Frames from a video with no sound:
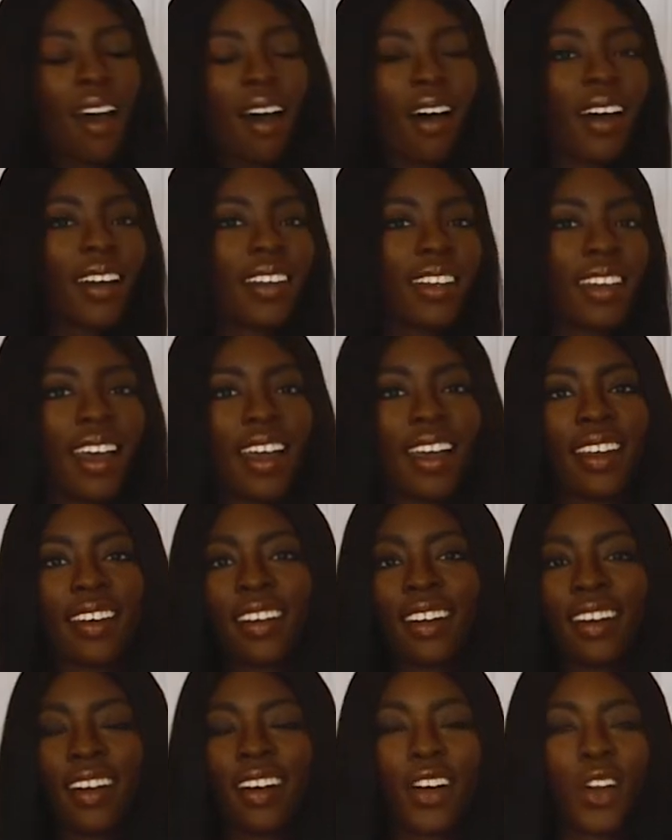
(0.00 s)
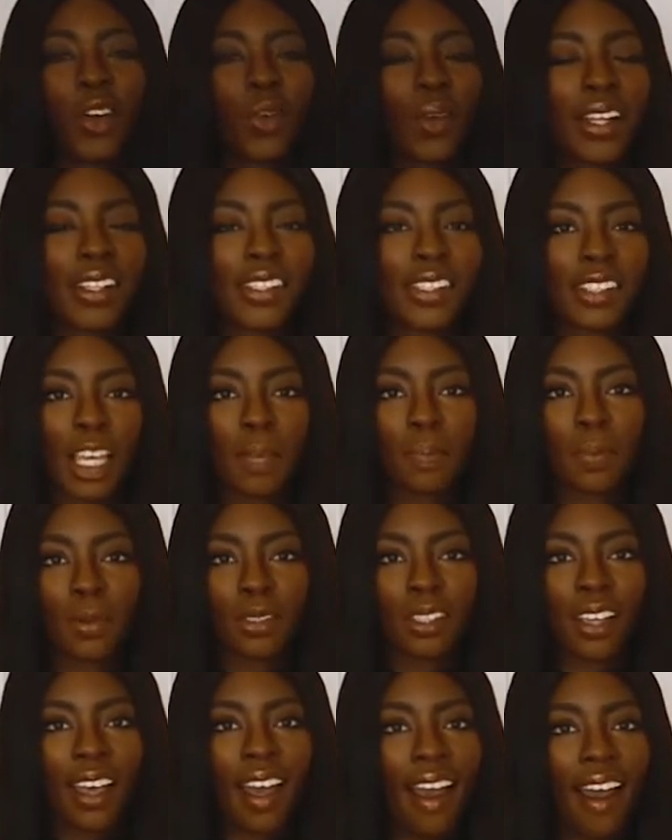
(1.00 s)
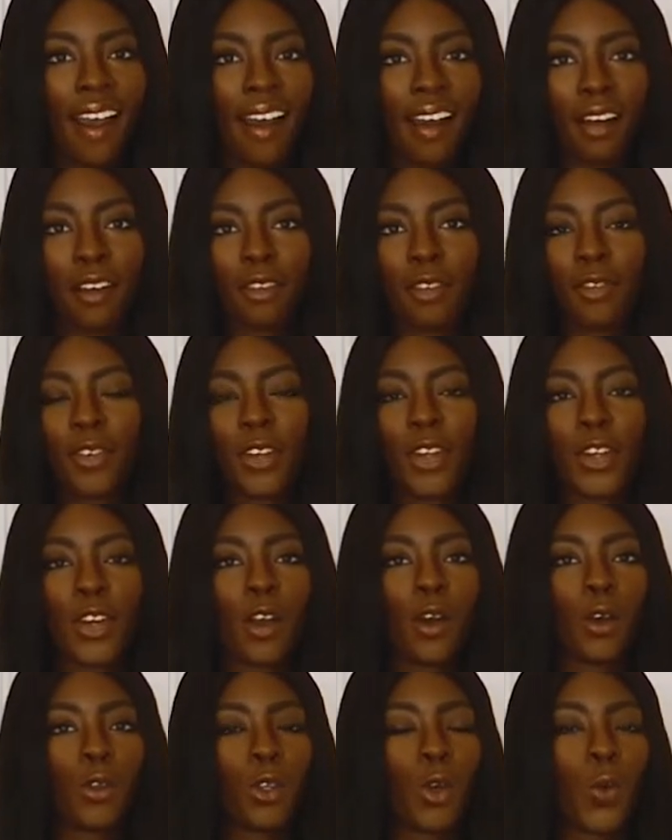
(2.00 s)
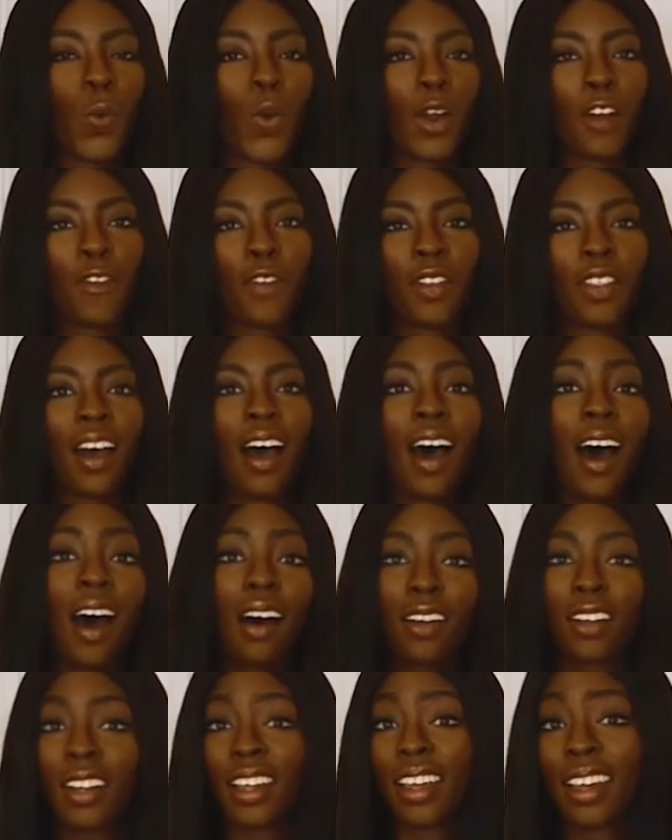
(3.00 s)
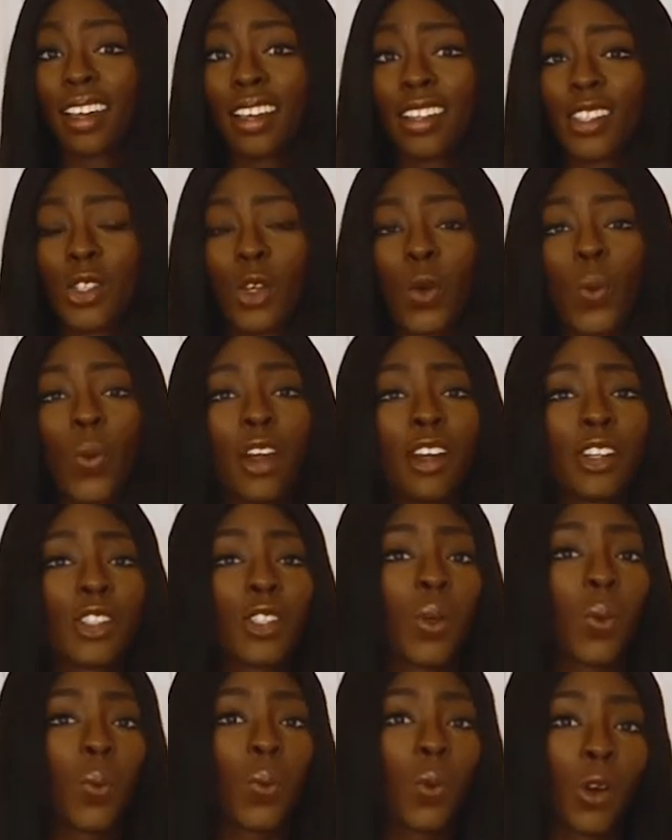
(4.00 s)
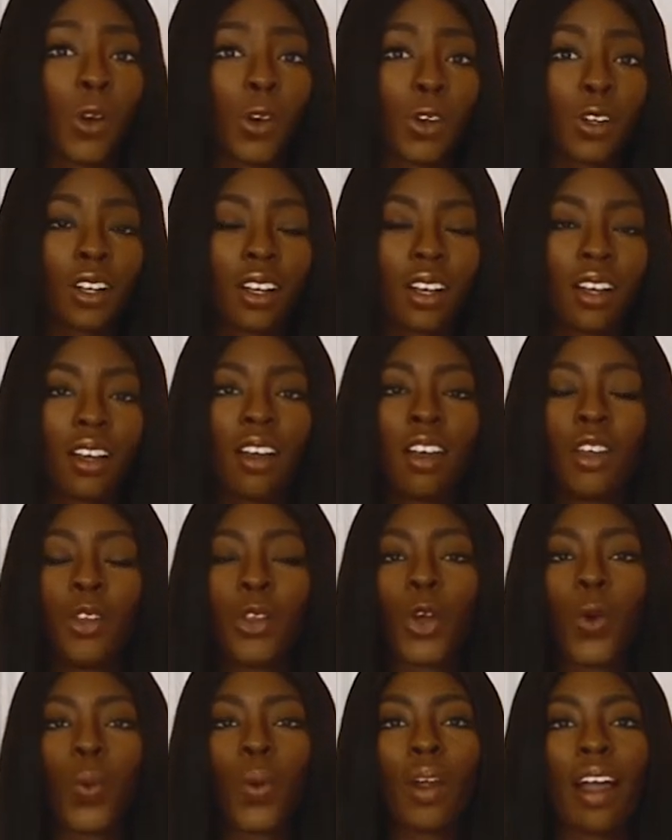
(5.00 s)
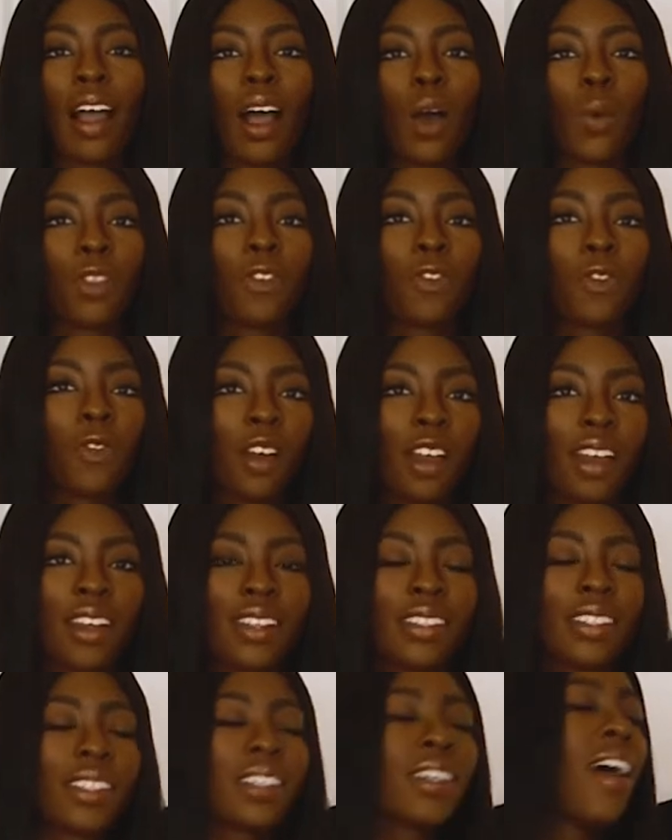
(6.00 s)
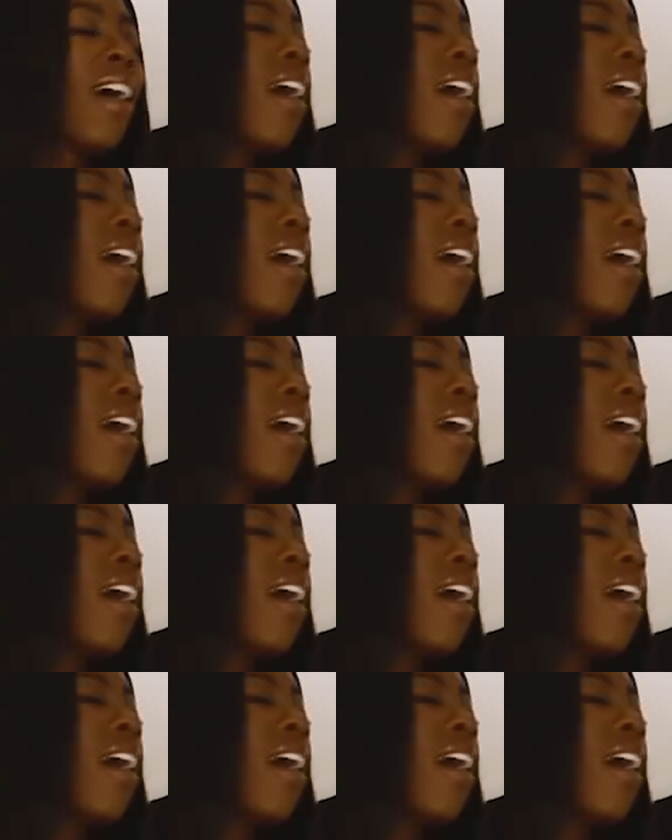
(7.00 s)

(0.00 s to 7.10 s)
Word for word: Again, a great staple to have, you know, you wear it for the holidays, you can wear it to work, you can wear it out with friends.